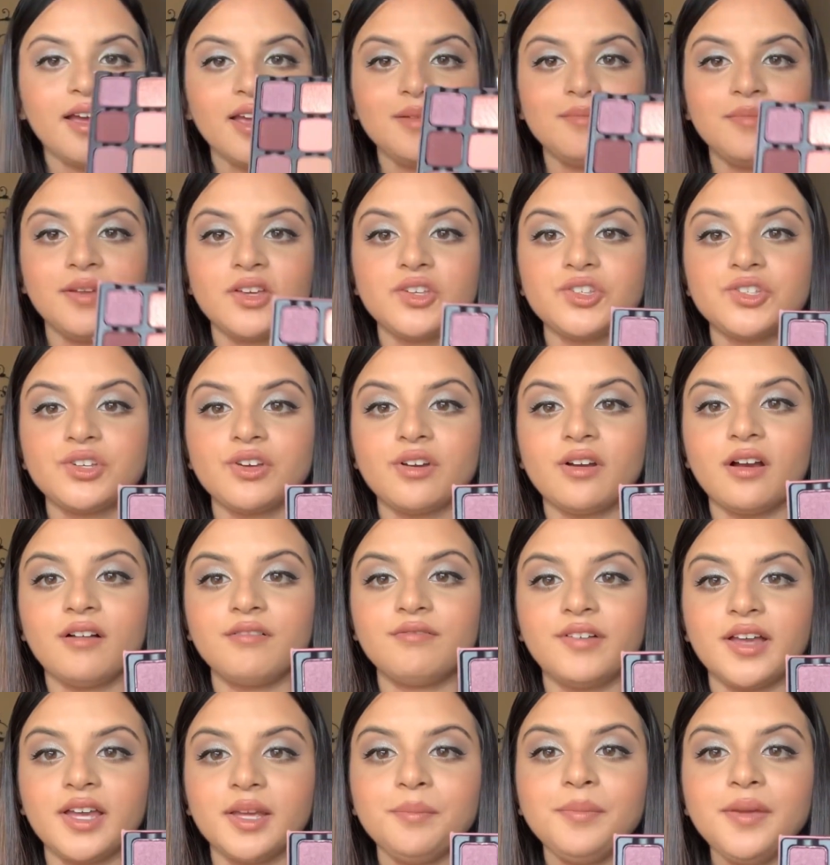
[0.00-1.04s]
a mixture of
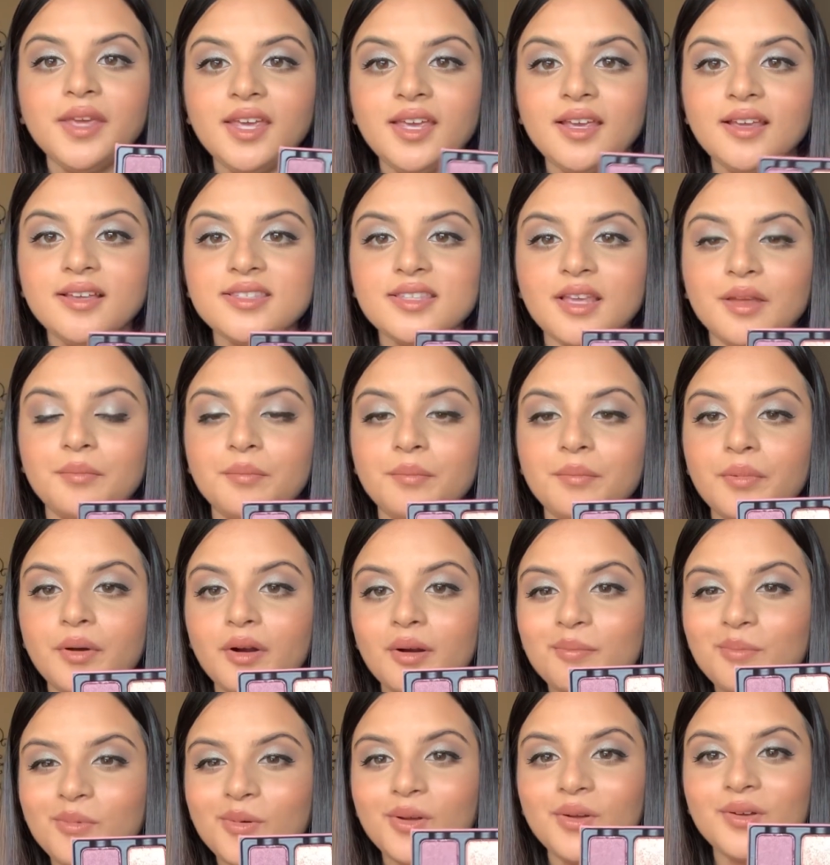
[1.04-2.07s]
like pinks and
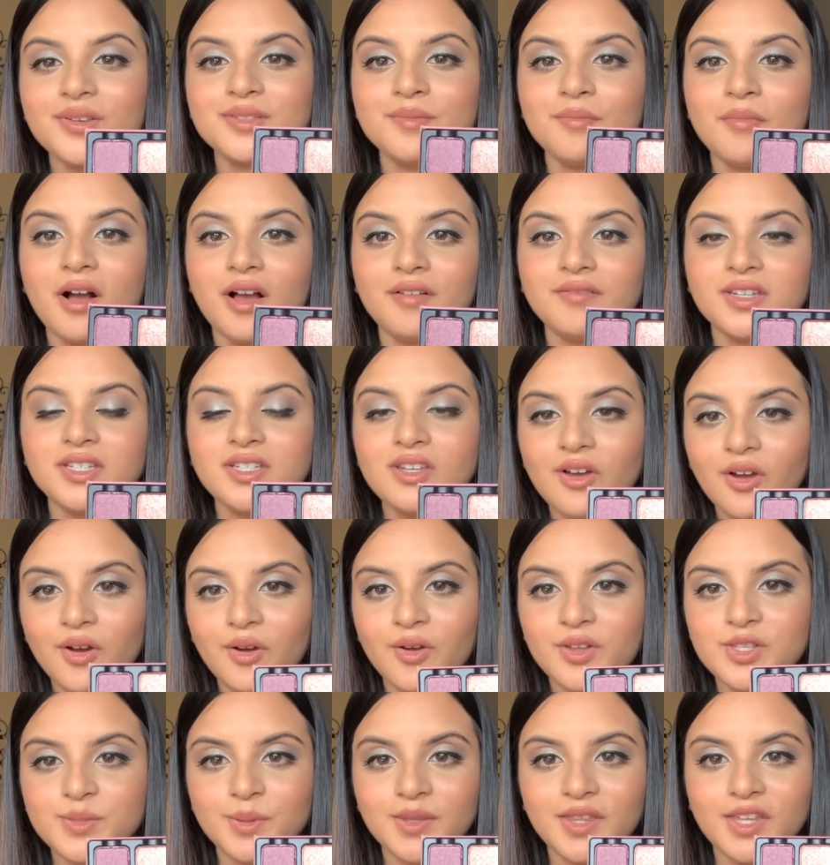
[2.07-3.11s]
purples, mauve
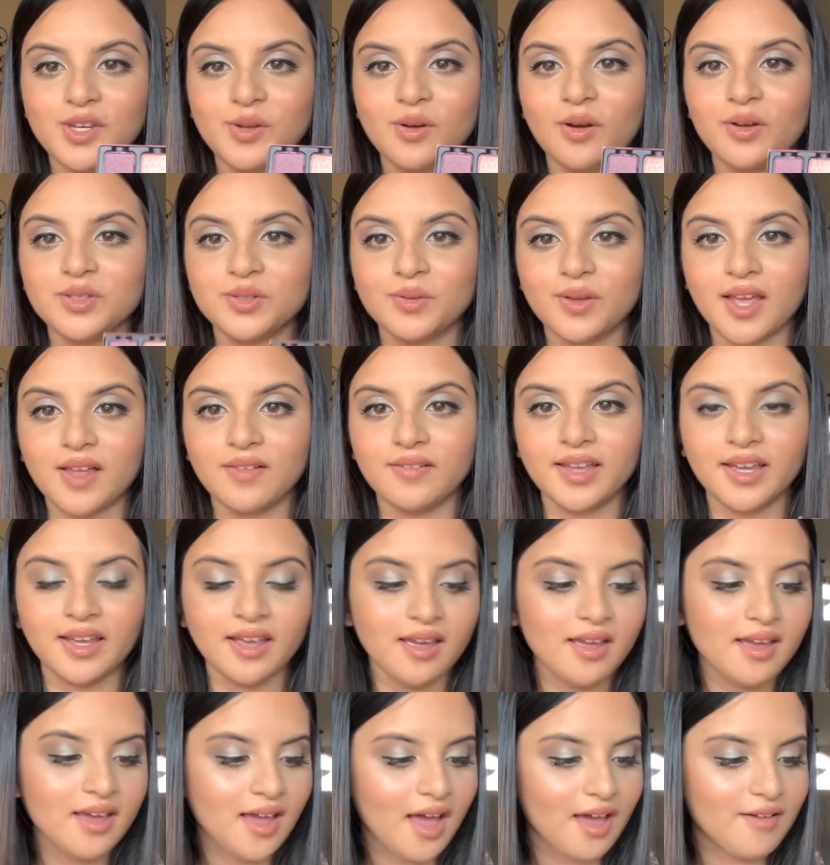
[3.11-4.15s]
tones, but then you also get like
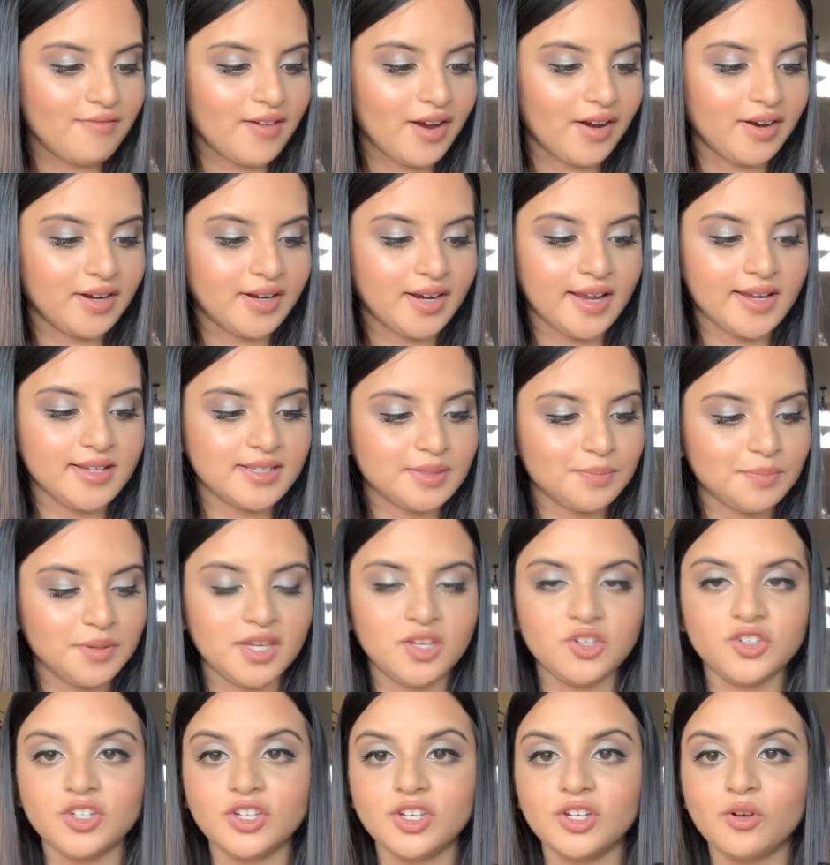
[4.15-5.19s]
a very nice
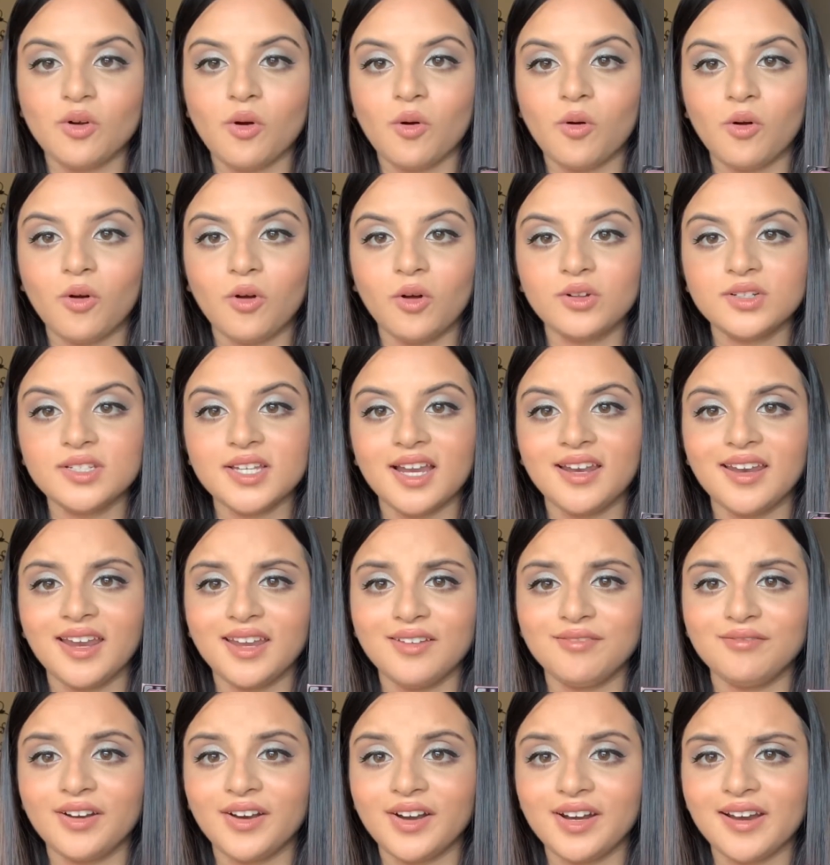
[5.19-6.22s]
peachy gold and a
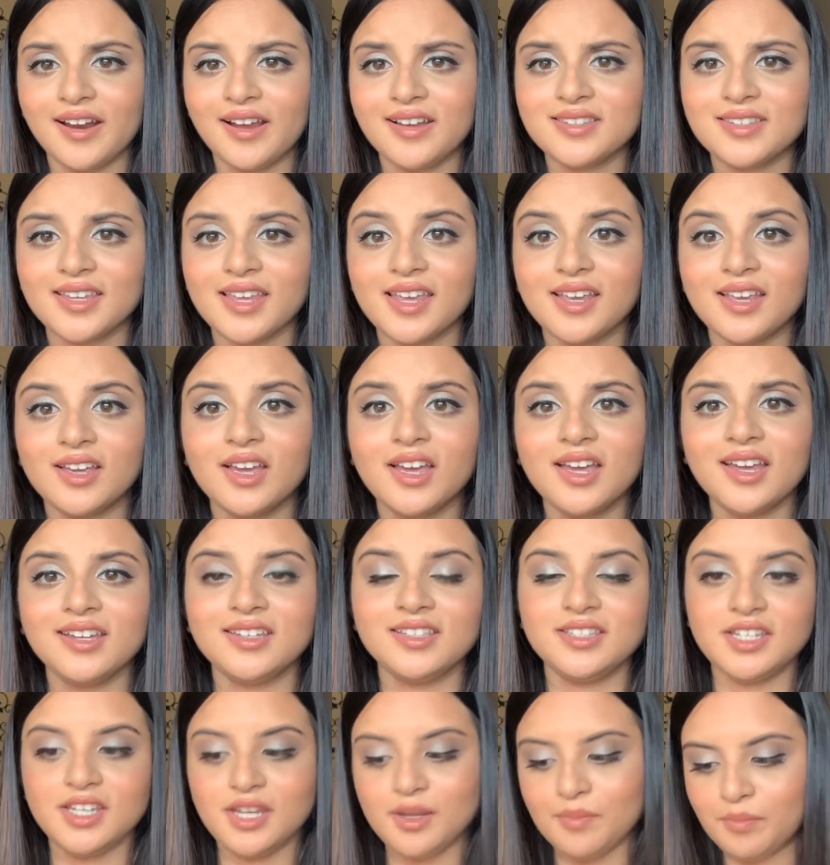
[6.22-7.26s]
very nice like
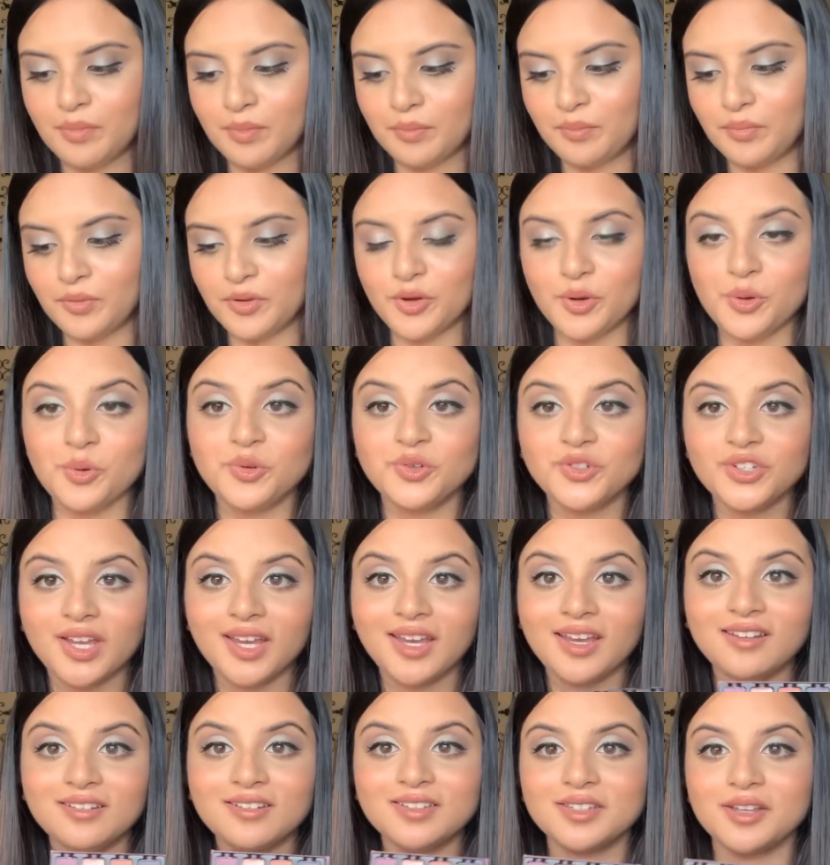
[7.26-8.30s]
deep blue
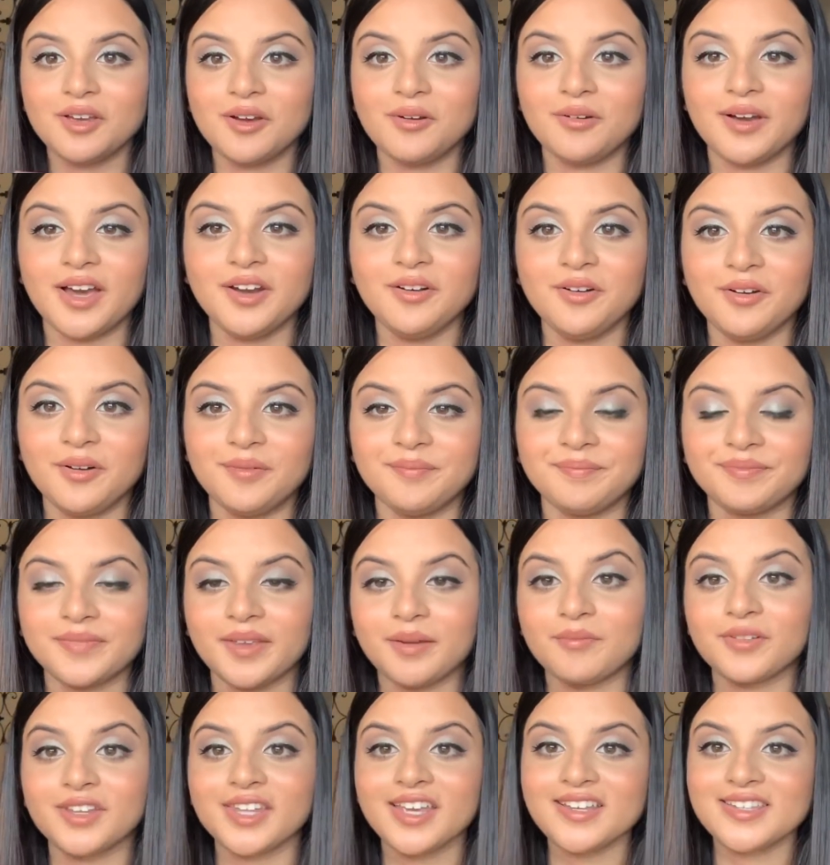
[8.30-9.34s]
shade. So I don't know, I'm
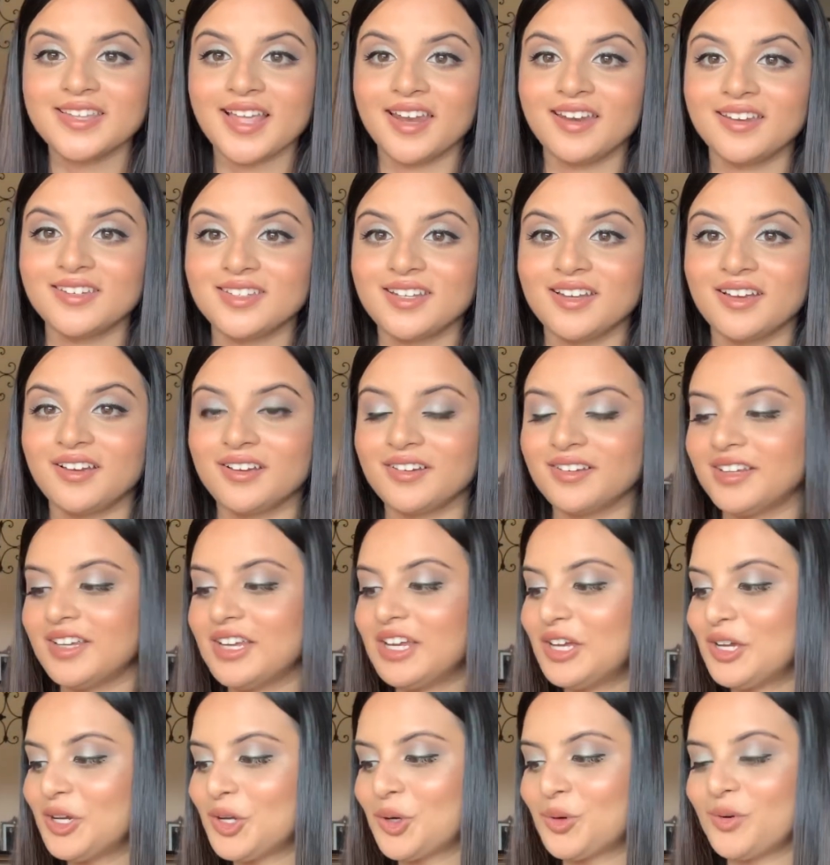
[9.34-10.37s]
really excited to
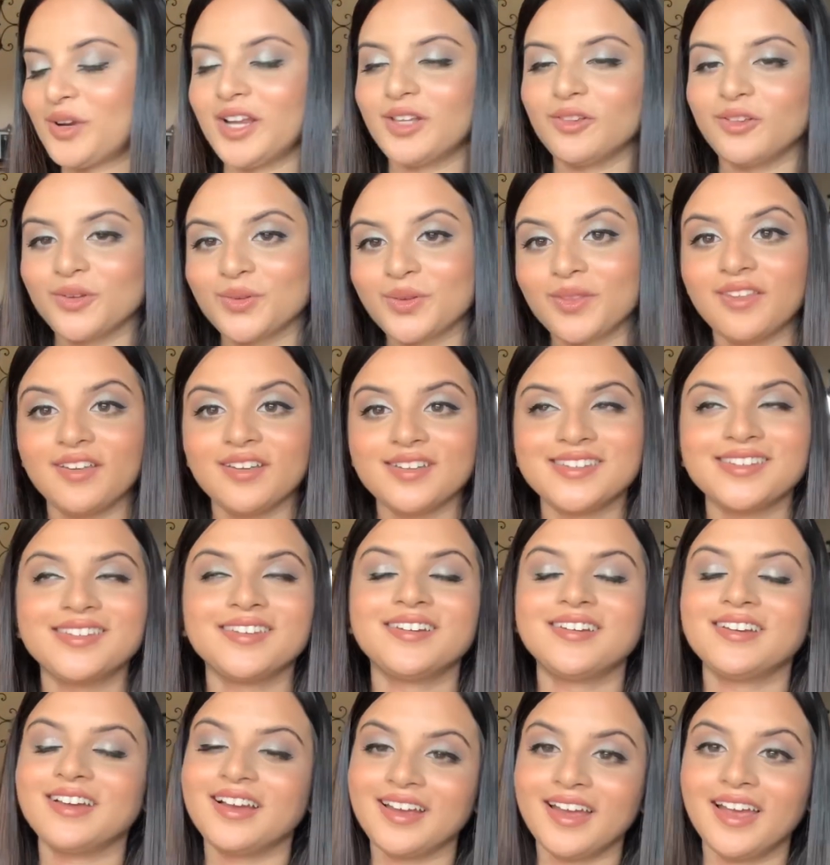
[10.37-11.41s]
create looks with this.
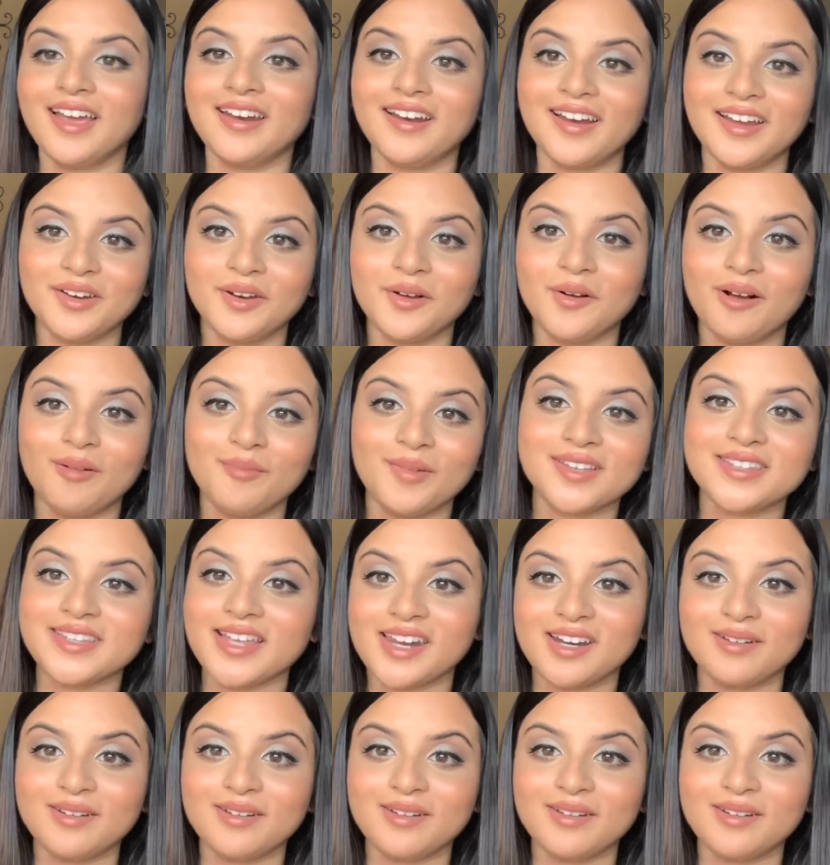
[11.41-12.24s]
Again, I know I'm excited